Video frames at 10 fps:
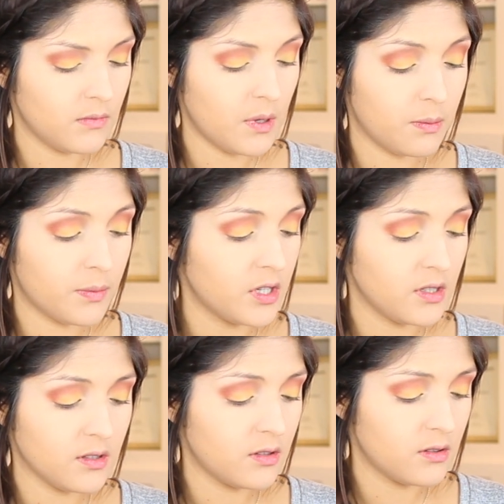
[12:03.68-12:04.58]
My
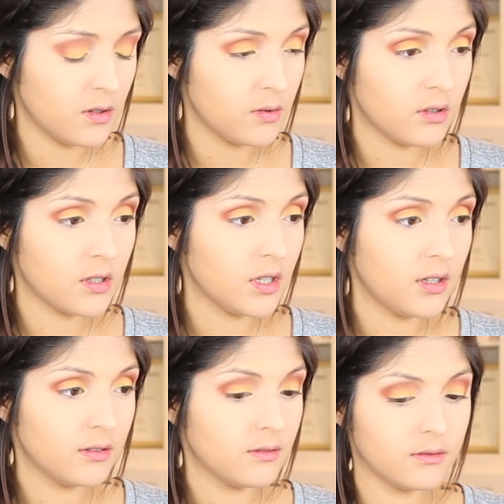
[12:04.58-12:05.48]
brushes are so
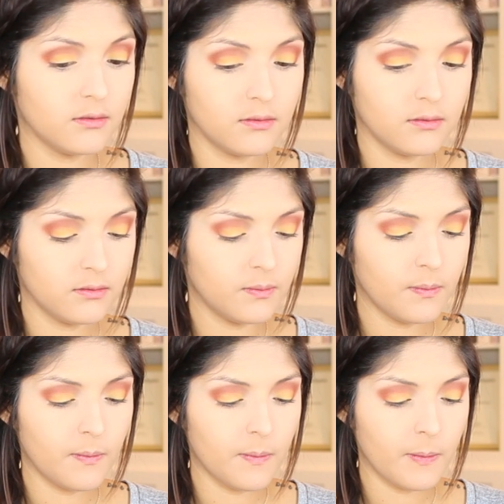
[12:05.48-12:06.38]
dirty.
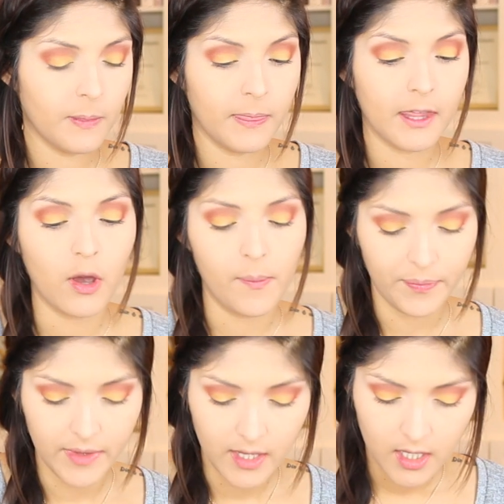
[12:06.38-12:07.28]
Okay,
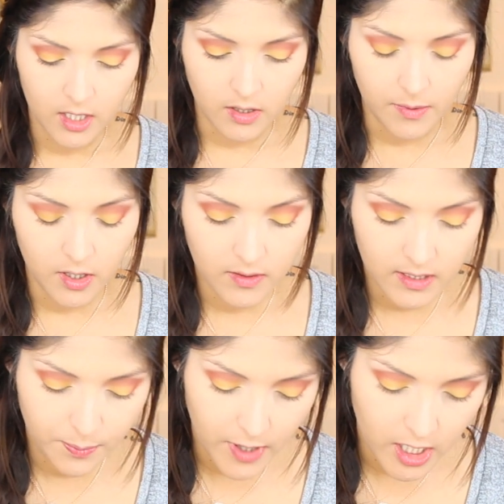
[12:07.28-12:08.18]
so I'm gonna use
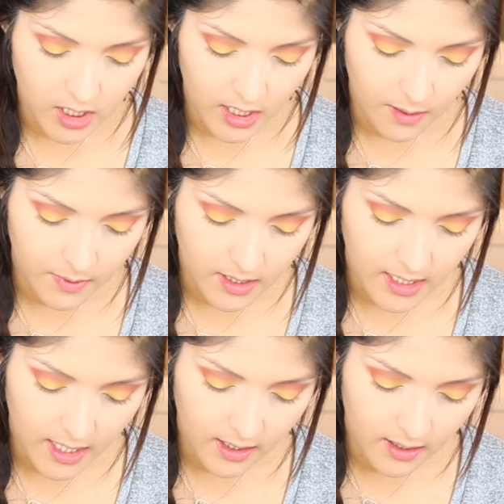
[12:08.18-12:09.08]
this brush, and I'm gonna
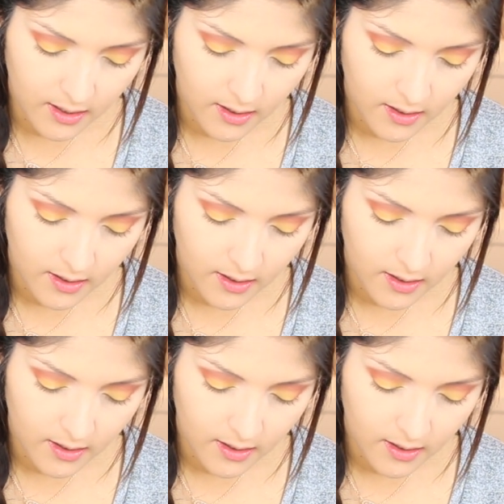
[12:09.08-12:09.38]
take